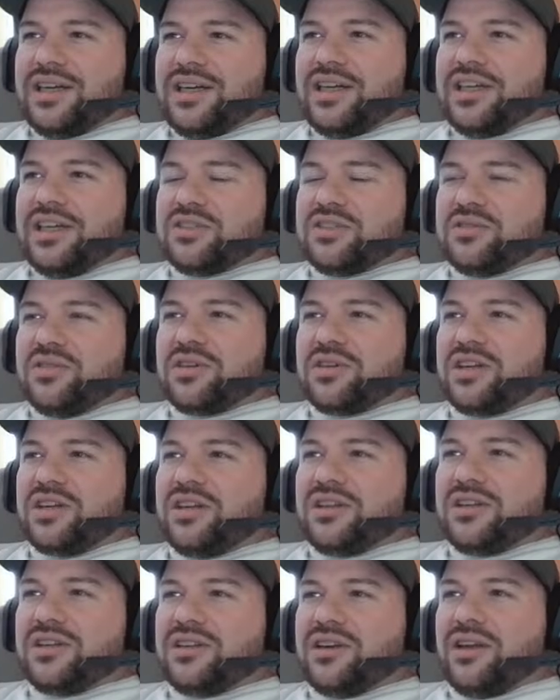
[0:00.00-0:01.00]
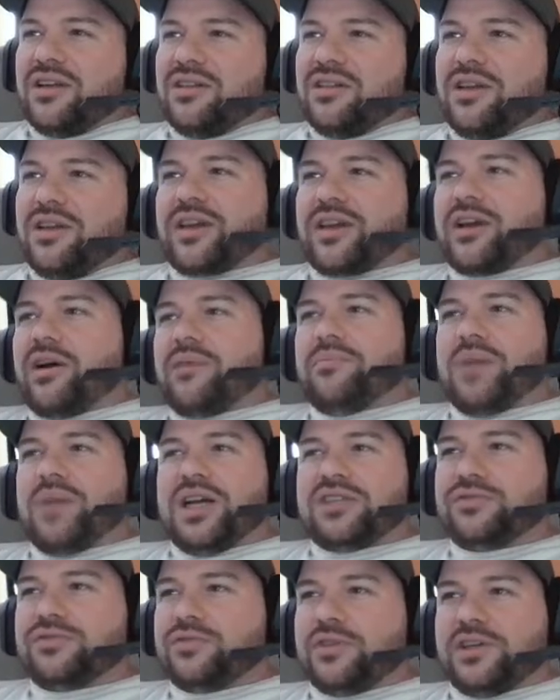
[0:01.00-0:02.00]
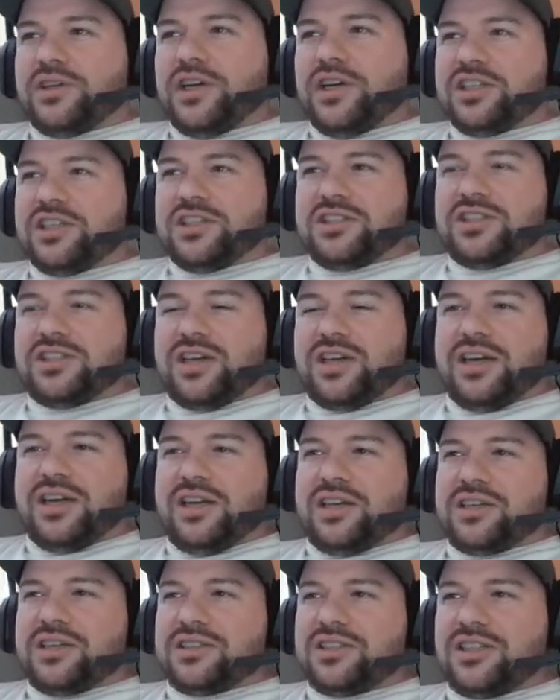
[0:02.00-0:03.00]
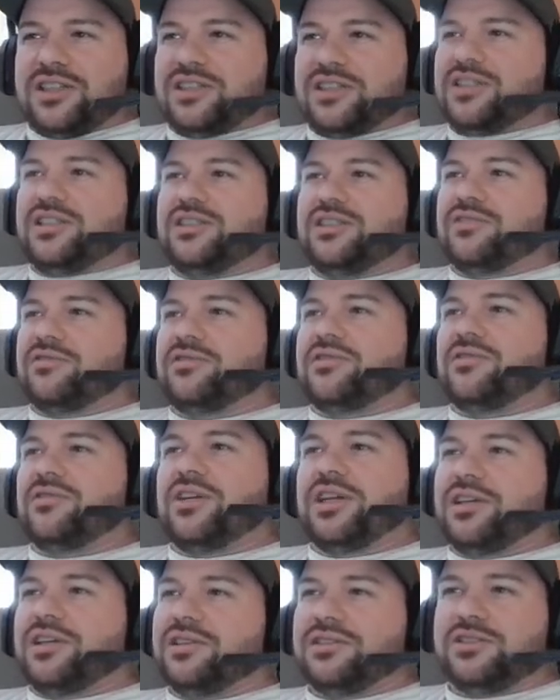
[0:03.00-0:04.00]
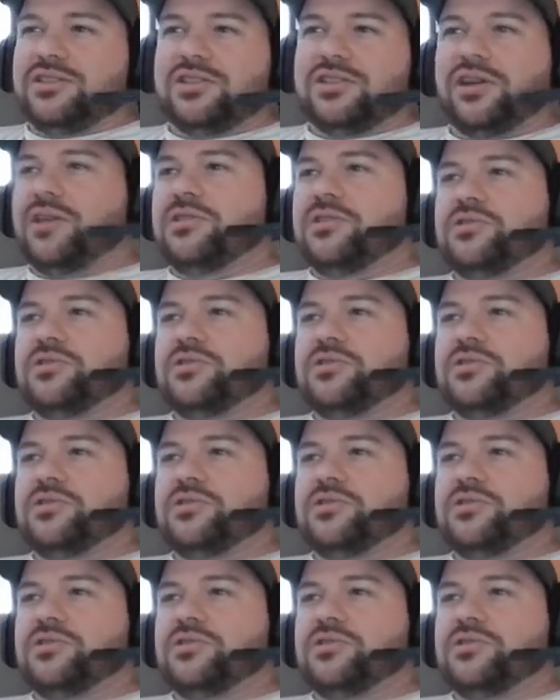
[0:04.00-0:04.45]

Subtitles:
is looking like our best free agent signing since like Charles